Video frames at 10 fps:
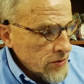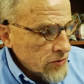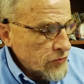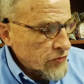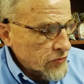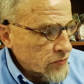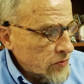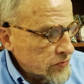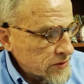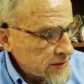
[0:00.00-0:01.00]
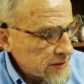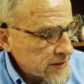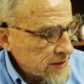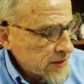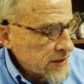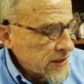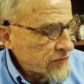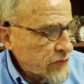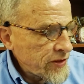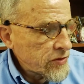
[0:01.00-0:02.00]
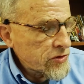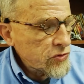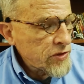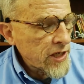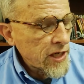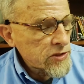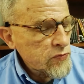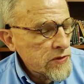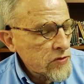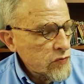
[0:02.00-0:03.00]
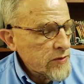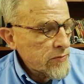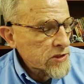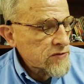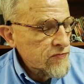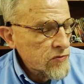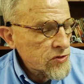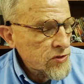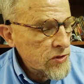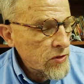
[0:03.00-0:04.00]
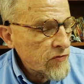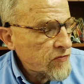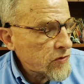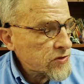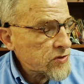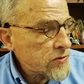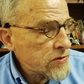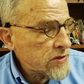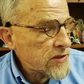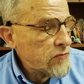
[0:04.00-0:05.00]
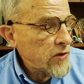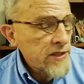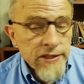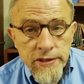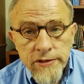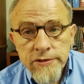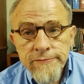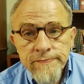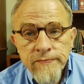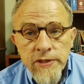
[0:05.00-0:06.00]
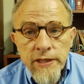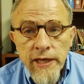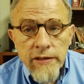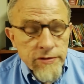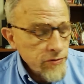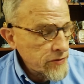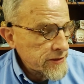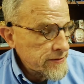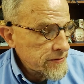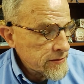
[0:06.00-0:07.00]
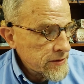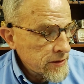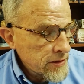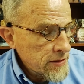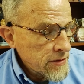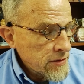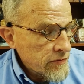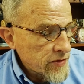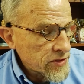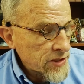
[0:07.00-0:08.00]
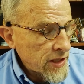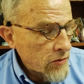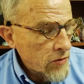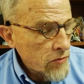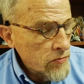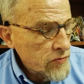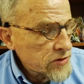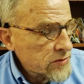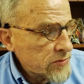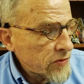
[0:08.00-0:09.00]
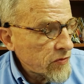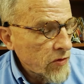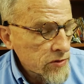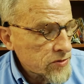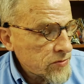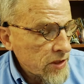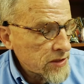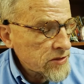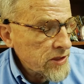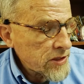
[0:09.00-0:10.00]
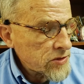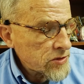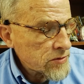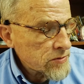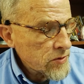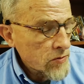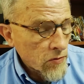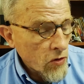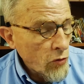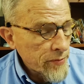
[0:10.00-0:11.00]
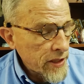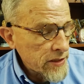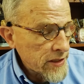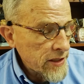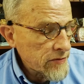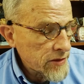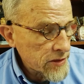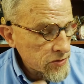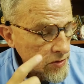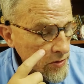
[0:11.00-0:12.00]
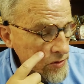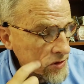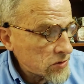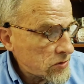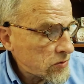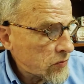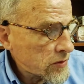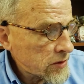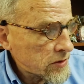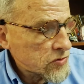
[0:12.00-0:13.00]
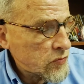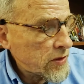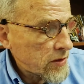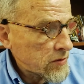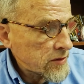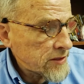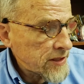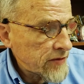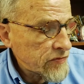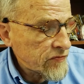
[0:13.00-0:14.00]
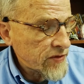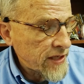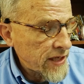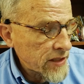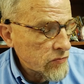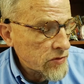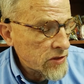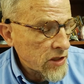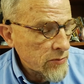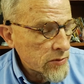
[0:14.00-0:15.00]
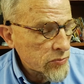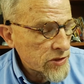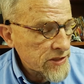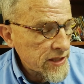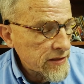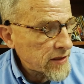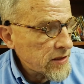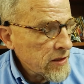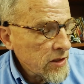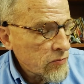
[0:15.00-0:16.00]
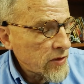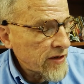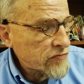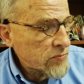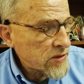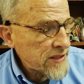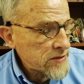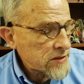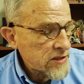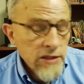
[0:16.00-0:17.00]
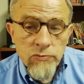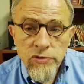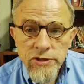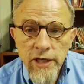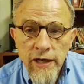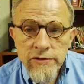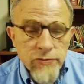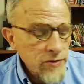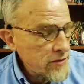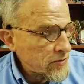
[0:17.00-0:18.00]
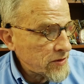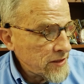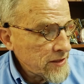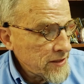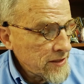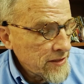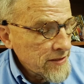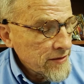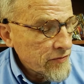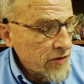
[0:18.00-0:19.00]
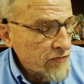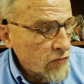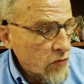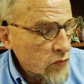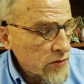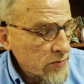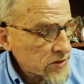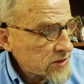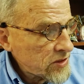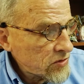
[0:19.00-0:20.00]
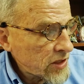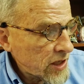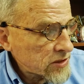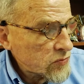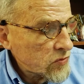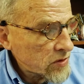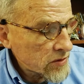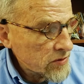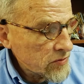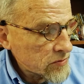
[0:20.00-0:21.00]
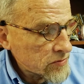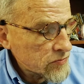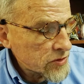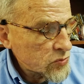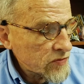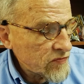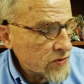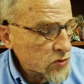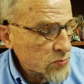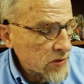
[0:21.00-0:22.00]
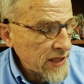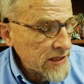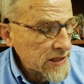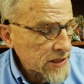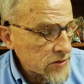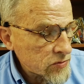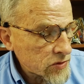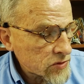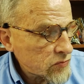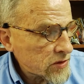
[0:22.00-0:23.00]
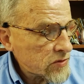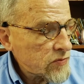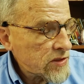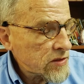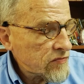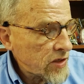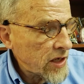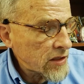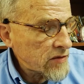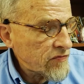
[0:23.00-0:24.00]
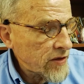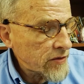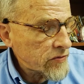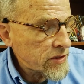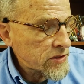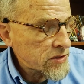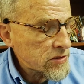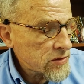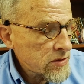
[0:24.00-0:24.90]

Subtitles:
Luther wrote, if we are to do God's will, we must first know for a certainty what it is, and how to do it. This our own wisdom and thoughts do not teach, or all men, heathen and Turks, could do it as well, and every fanatic would come and pretend that whatever pleases him was God's will. Therefore we must hear God's word alone, which reveals plainly unto us what the will of God the Father is.